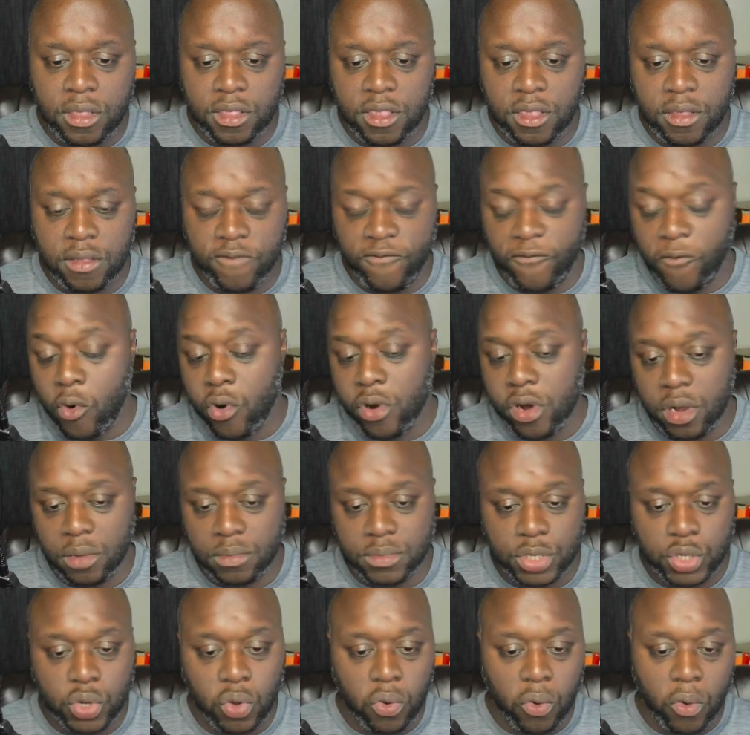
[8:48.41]

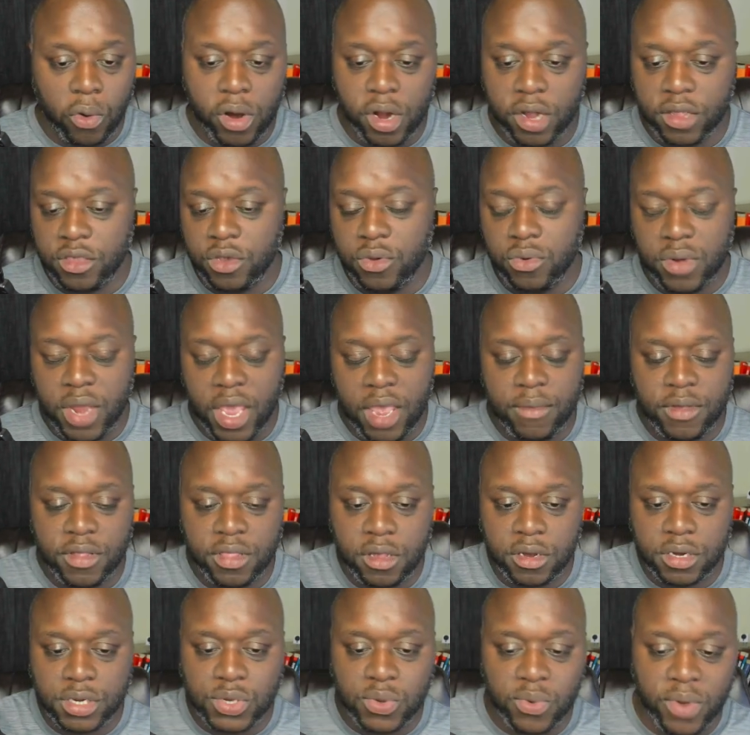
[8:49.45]
Forums, Quora, you name it,
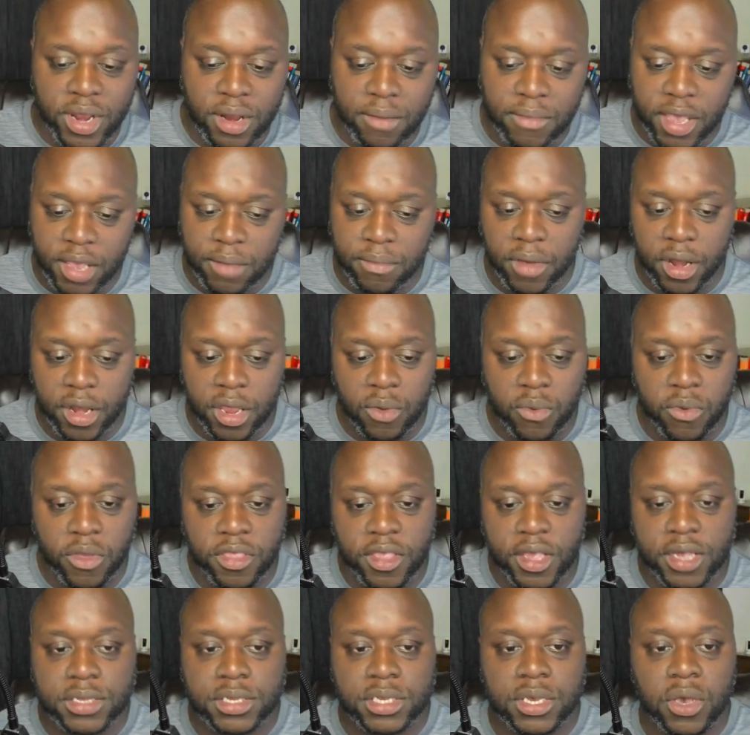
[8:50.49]
there's a way to make money with
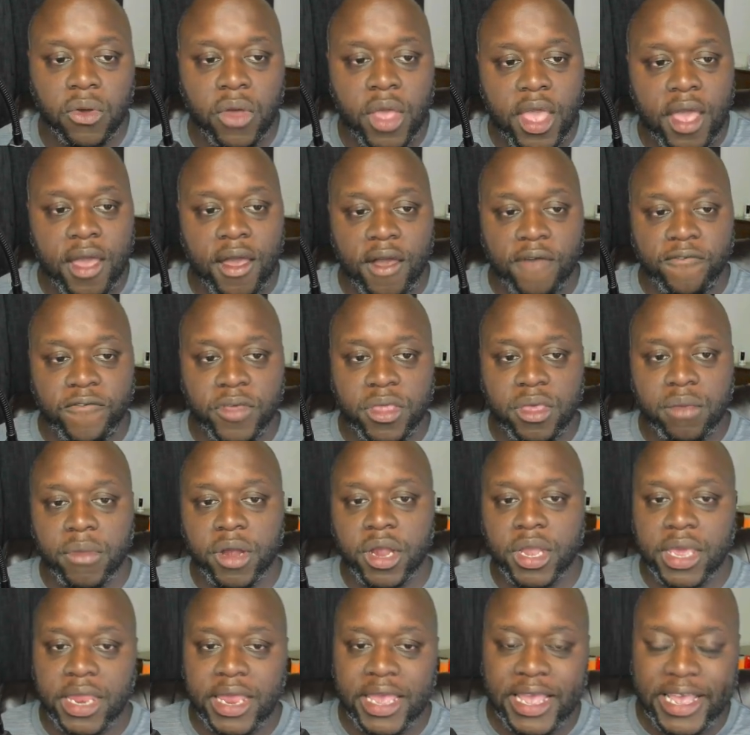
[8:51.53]
it. So affiliate
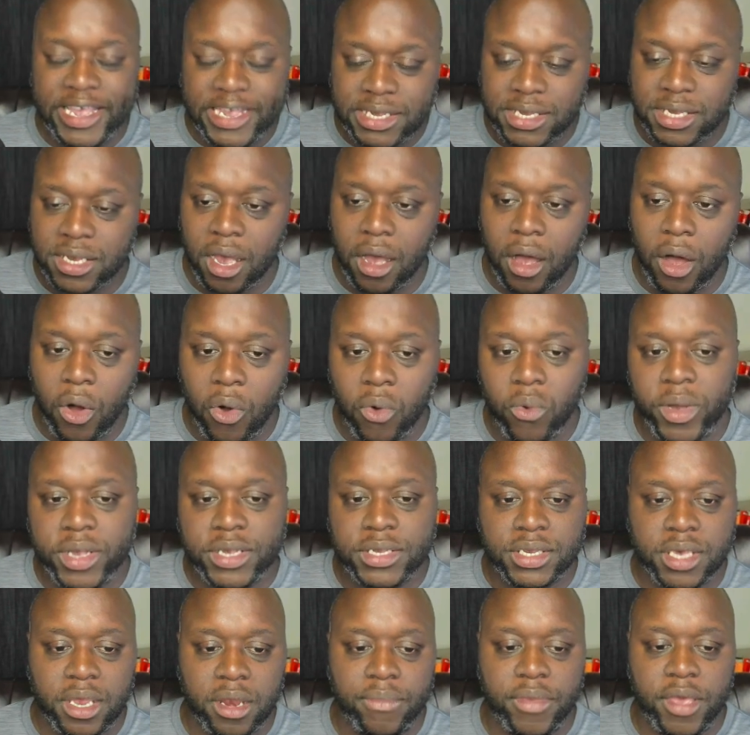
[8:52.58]
marketing is
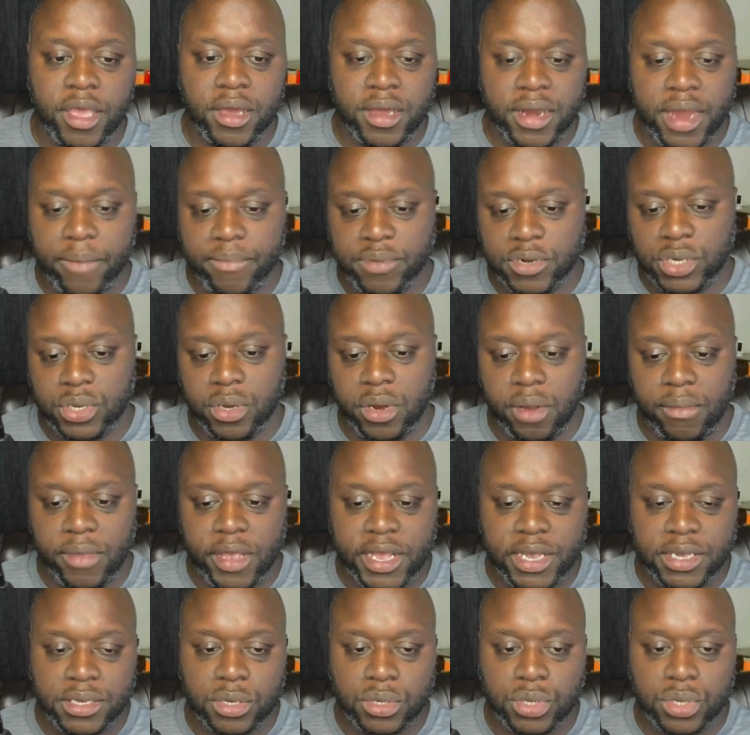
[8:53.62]
always going to be a good opportunity
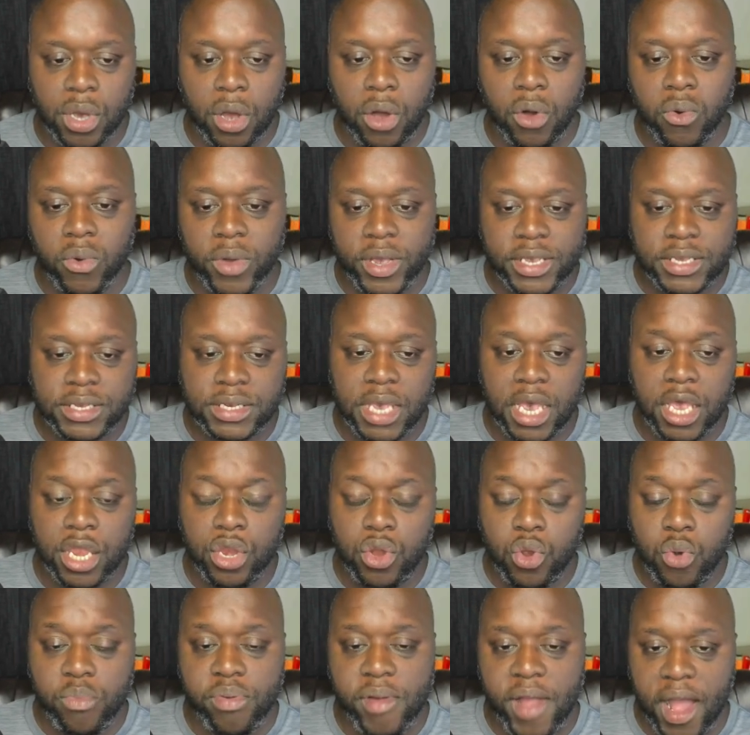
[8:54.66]
because there's always a
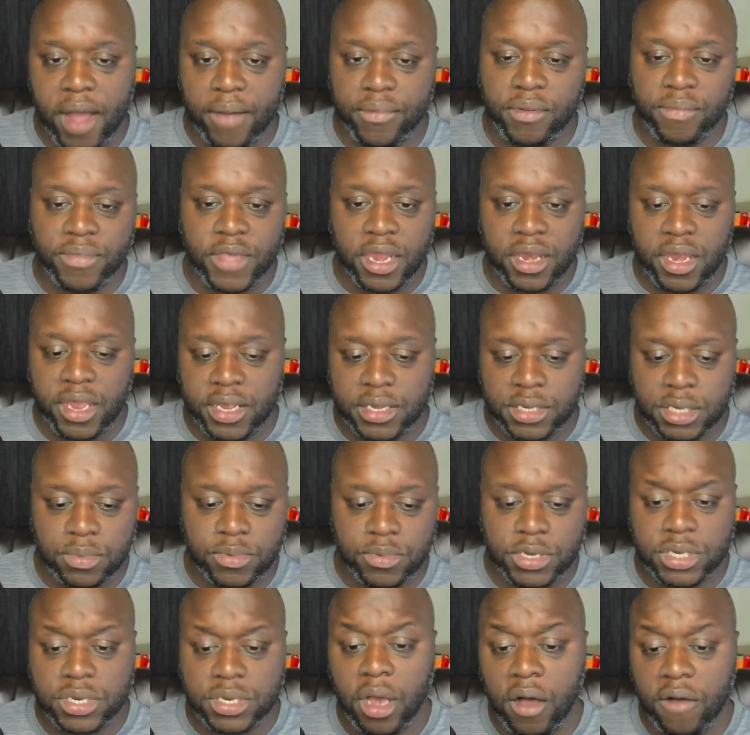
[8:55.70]
new problem that needs to
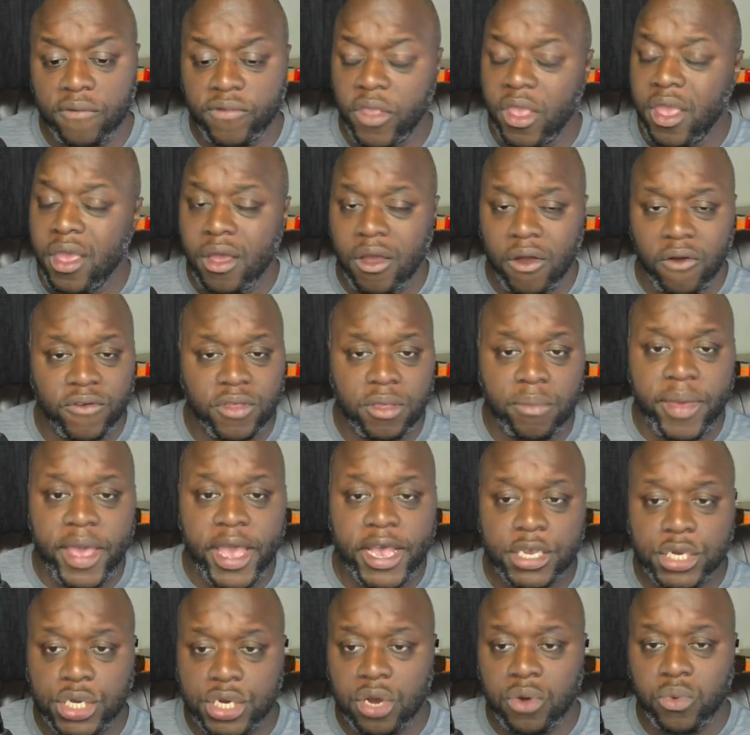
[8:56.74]
be solved. Over the
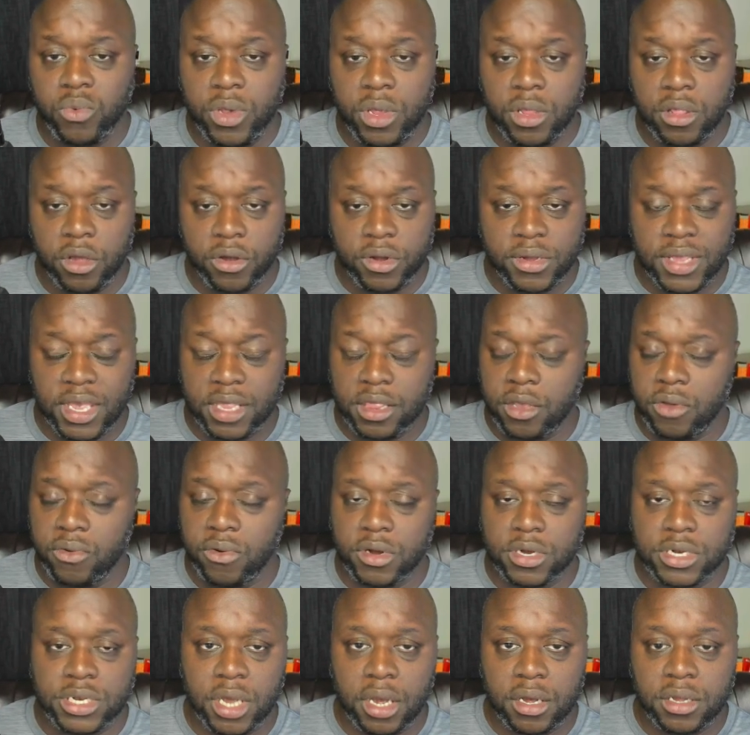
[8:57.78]
past year, we learned that there
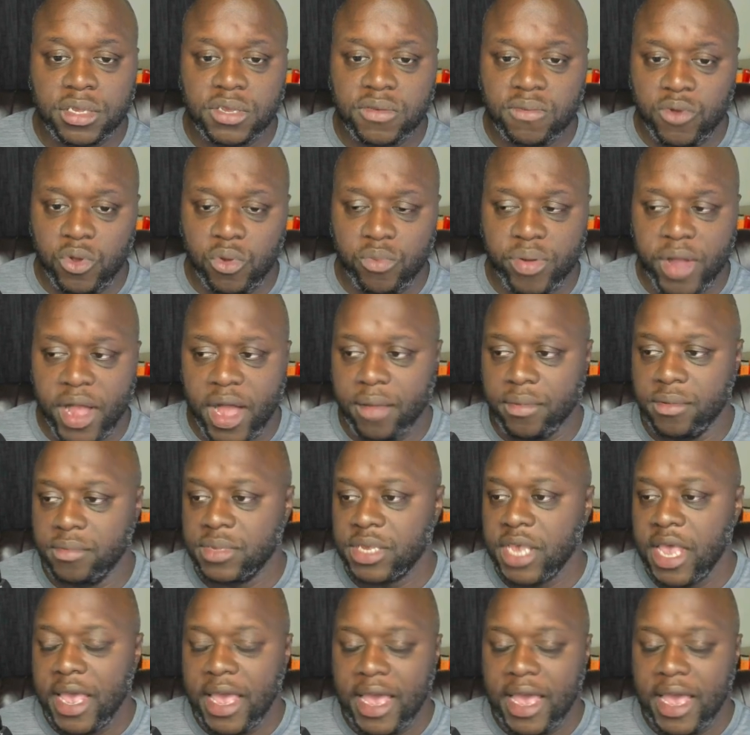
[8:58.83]
were tons of new problems.